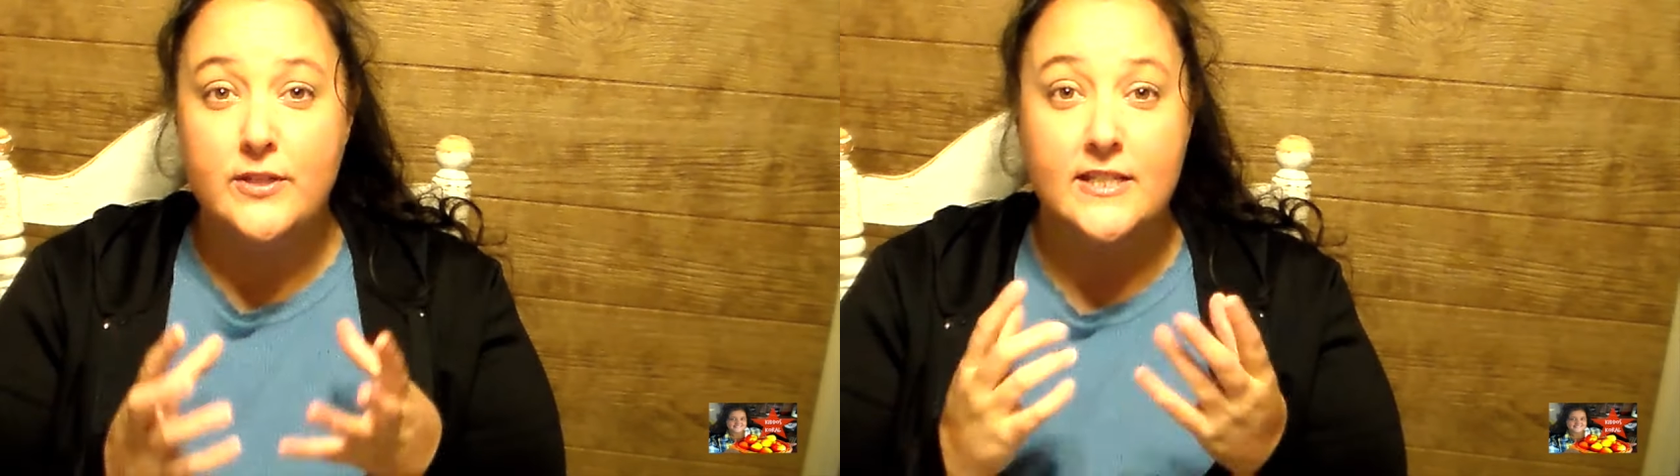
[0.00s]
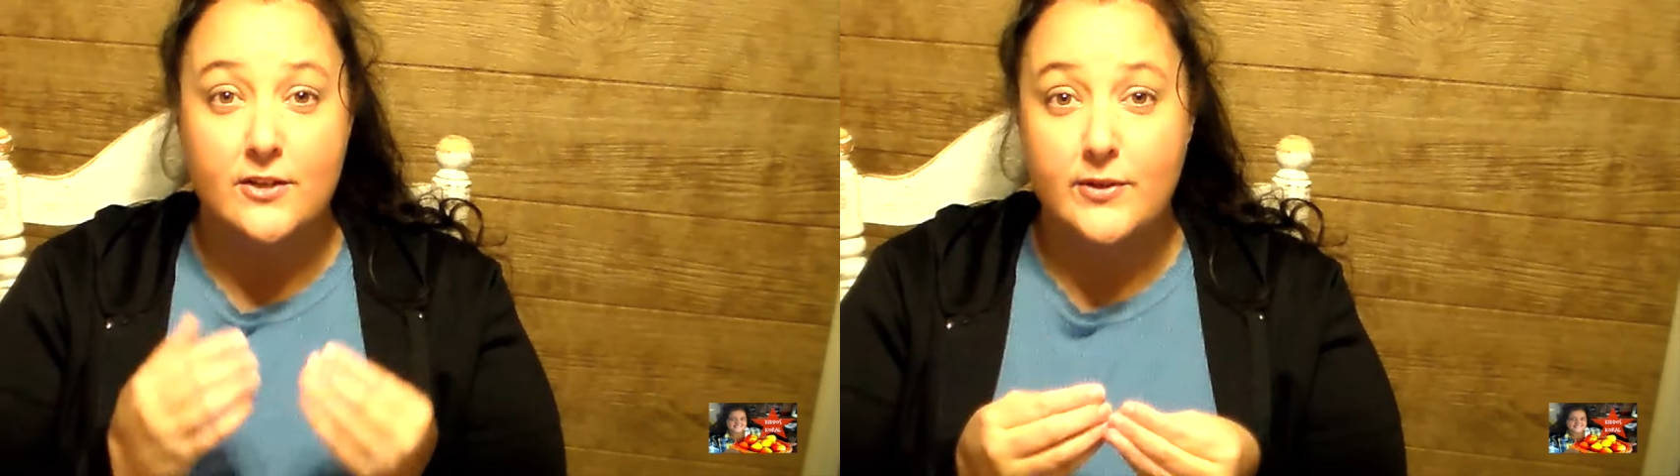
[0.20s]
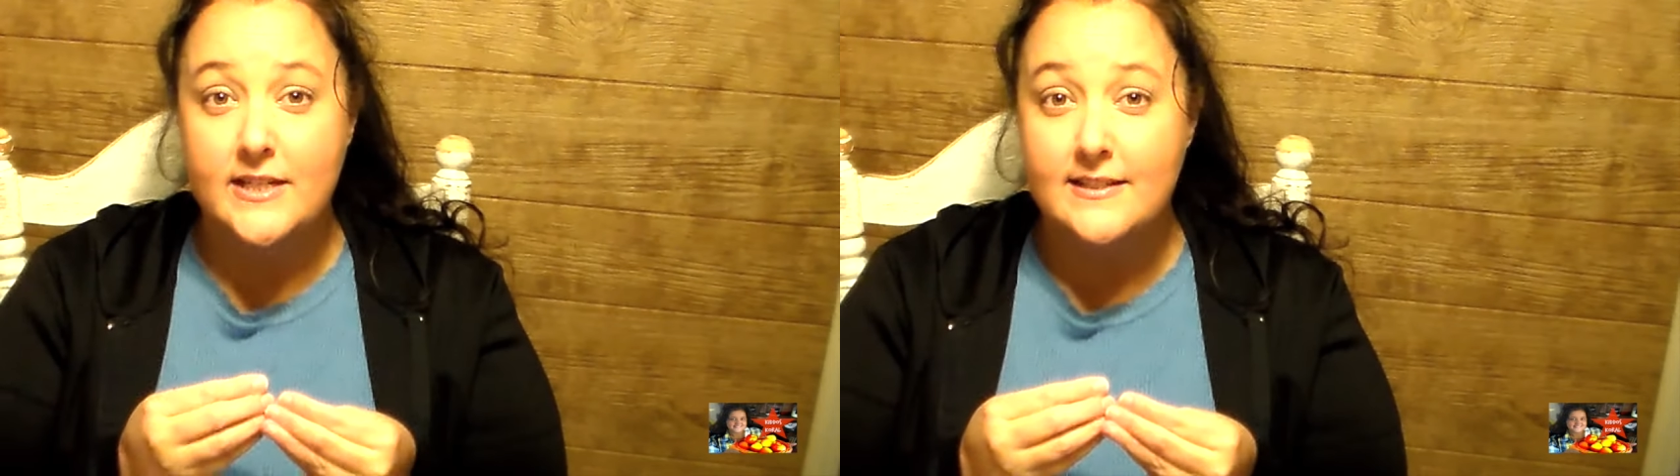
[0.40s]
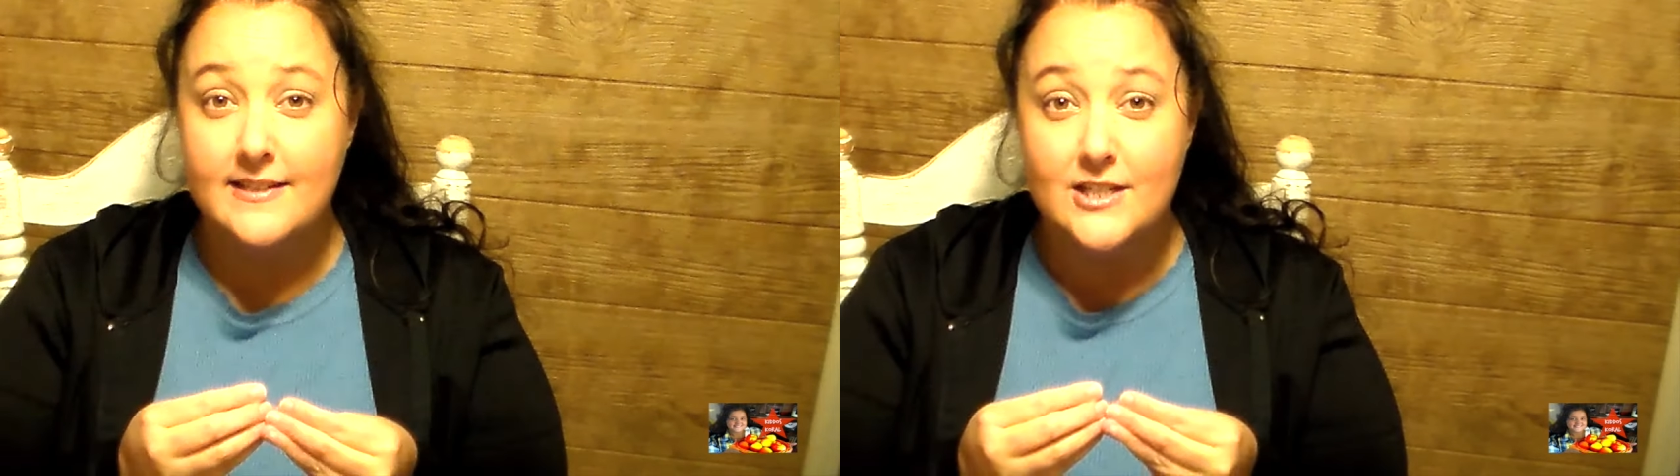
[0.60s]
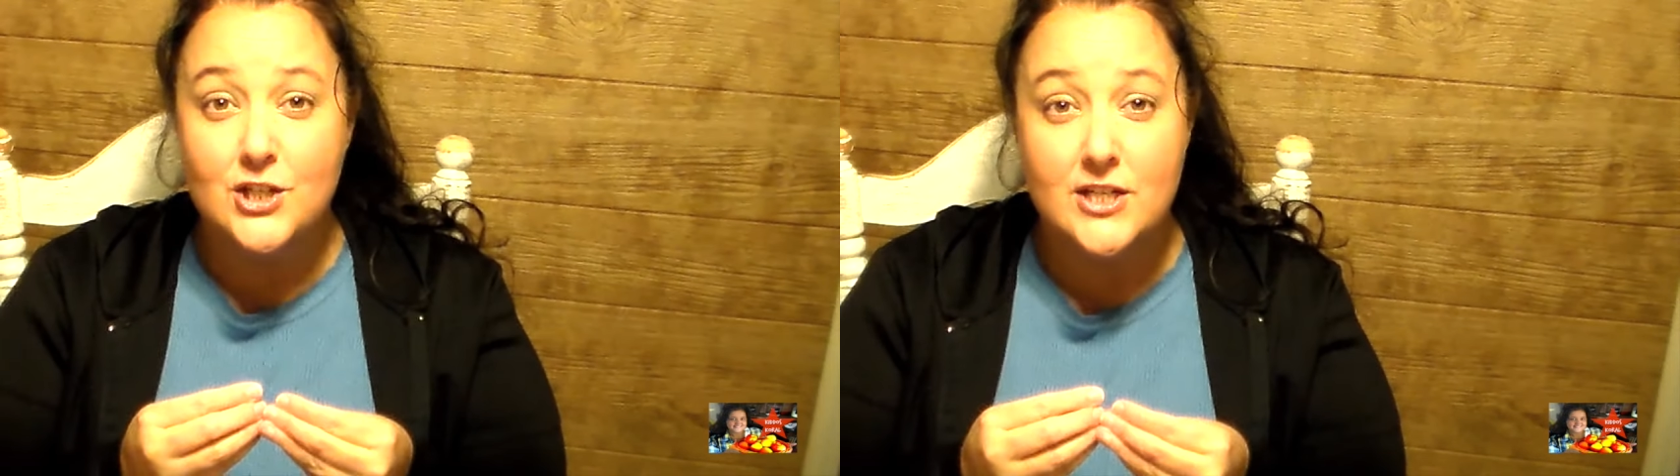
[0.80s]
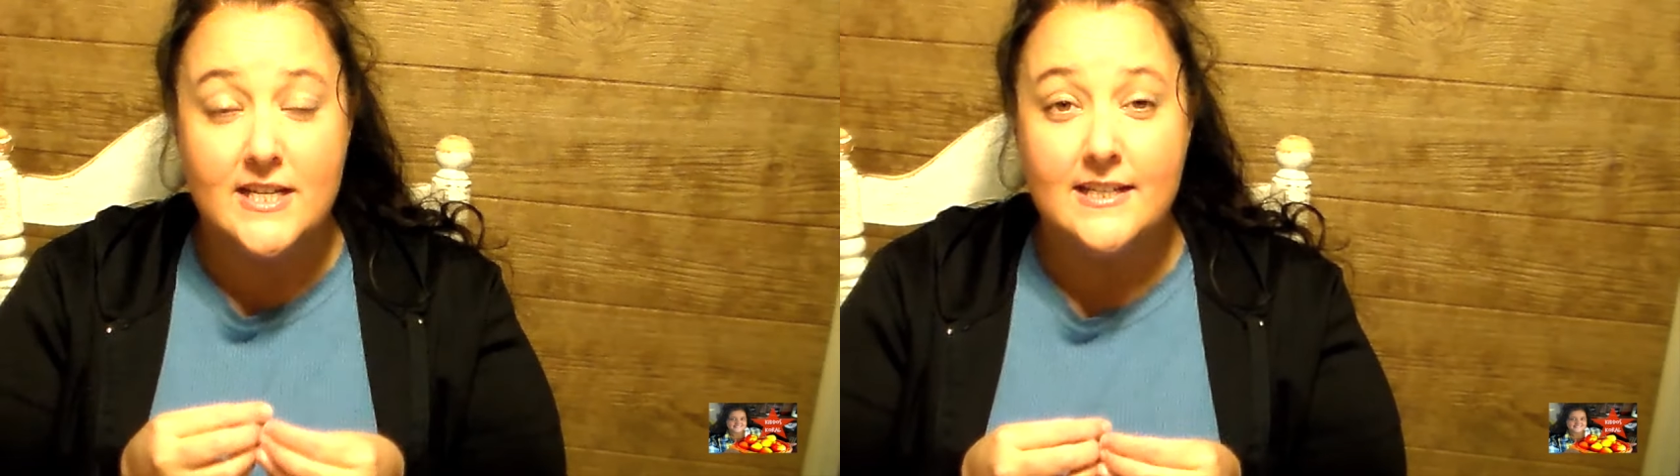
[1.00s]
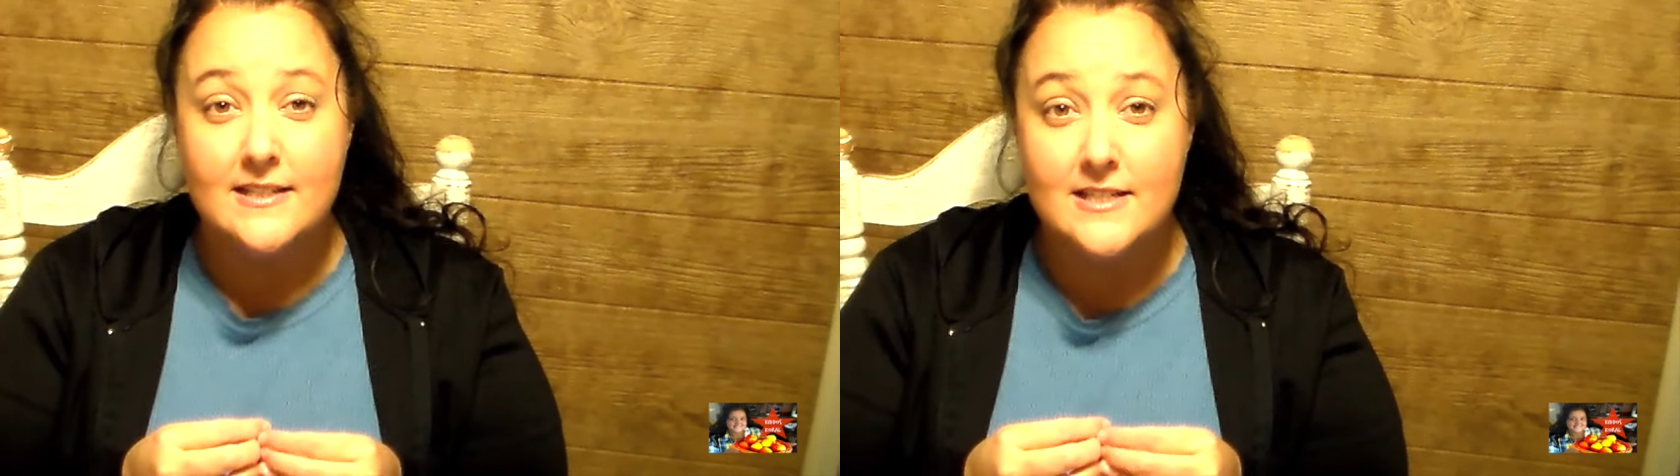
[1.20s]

series that she has